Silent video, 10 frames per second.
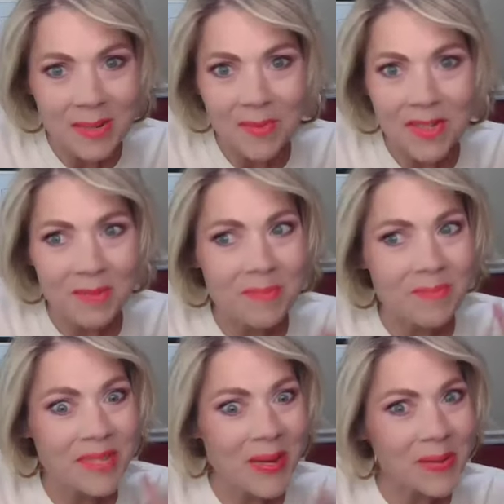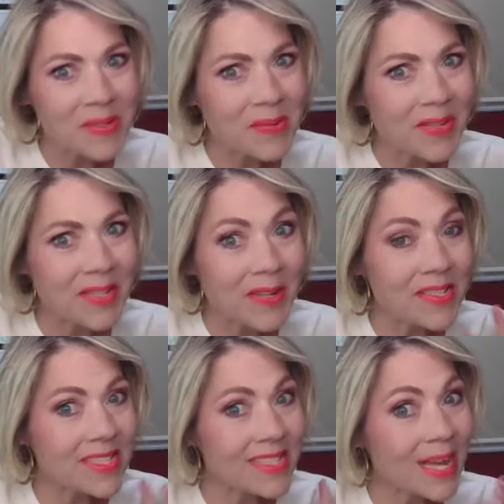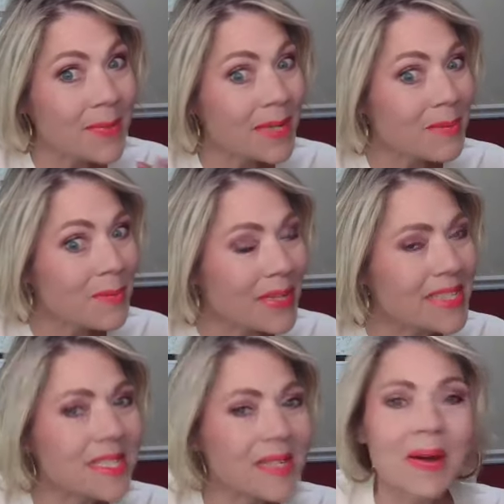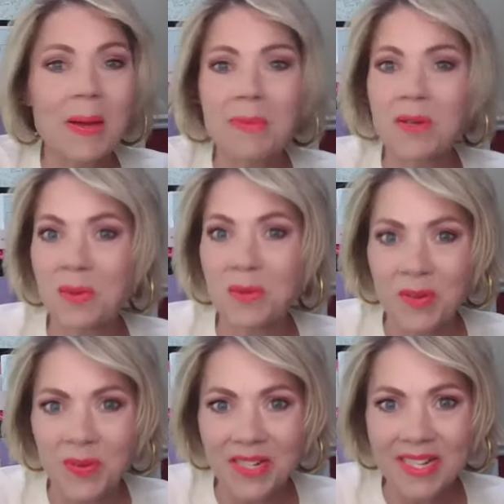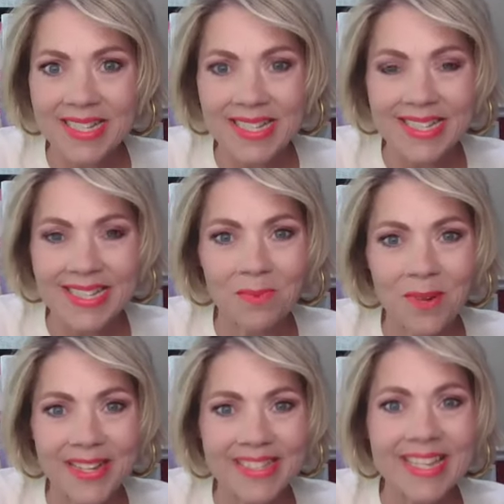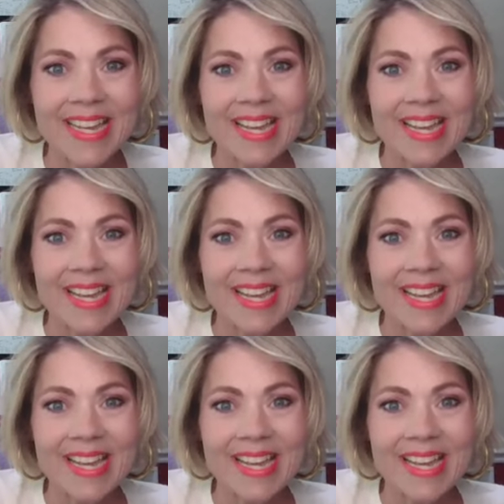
I'm going to be hosting one of those this coming up week. So I hope you will join us to celebrate